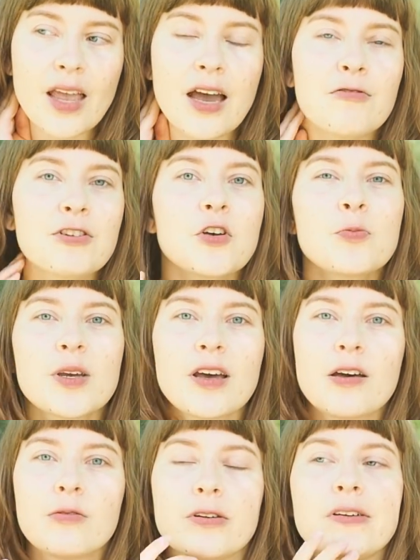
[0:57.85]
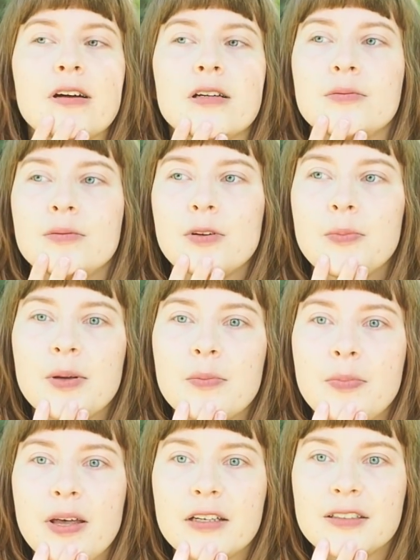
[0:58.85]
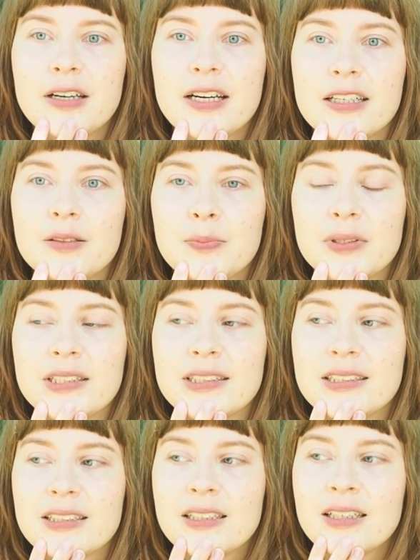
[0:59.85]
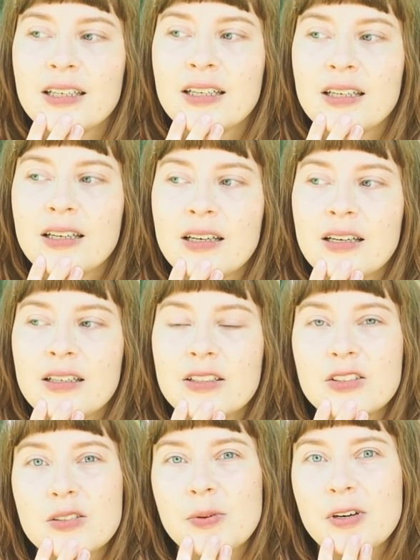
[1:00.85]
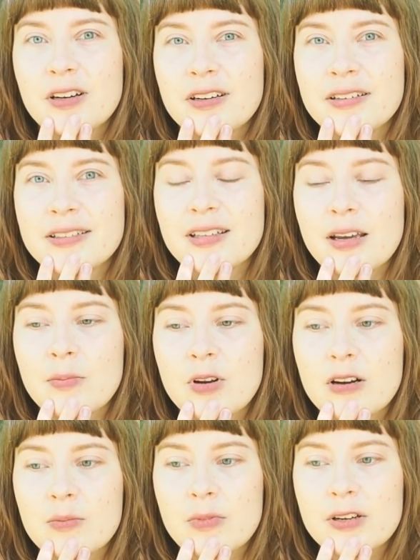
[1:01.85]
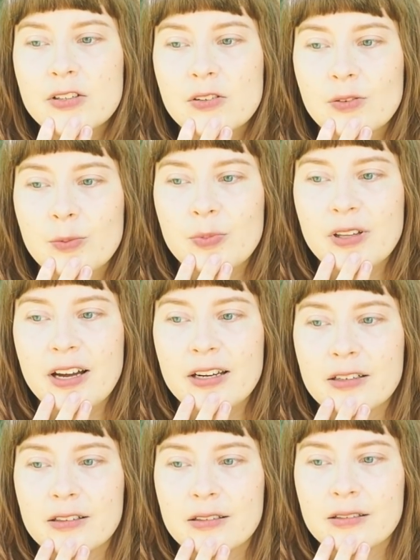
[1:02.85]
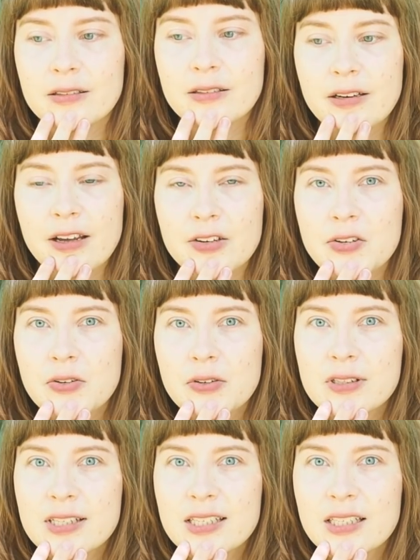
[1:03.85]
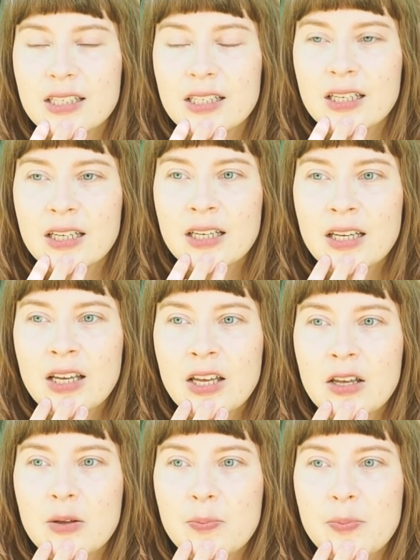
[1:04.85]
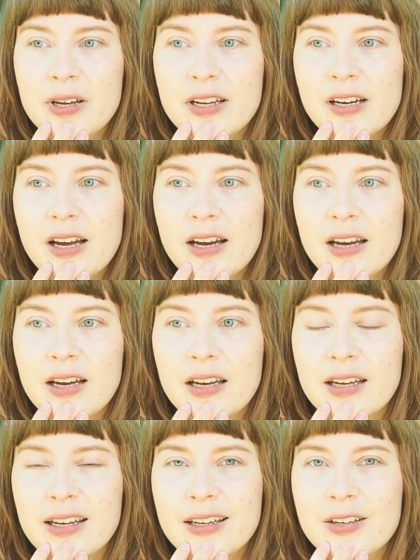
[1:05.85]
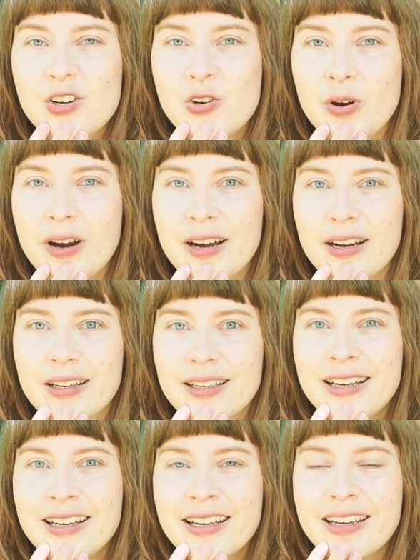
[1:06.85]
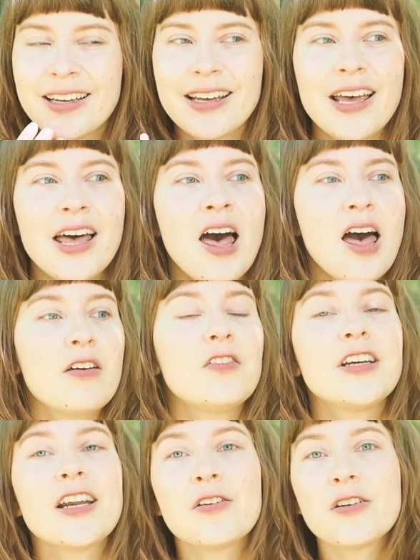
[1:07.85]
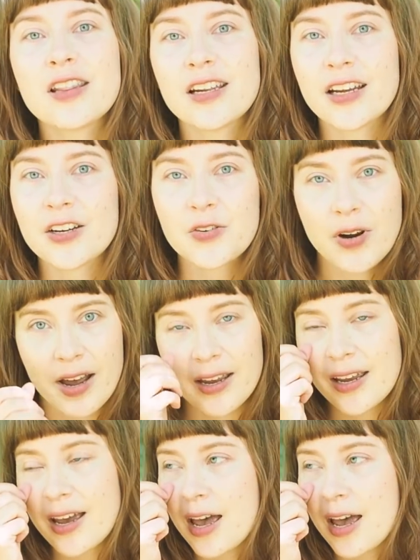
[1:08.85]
I was hoping I would have gotten a bit better at it, but to be honest, I'm not much of a planner naturally, but I try. Every now and then I try.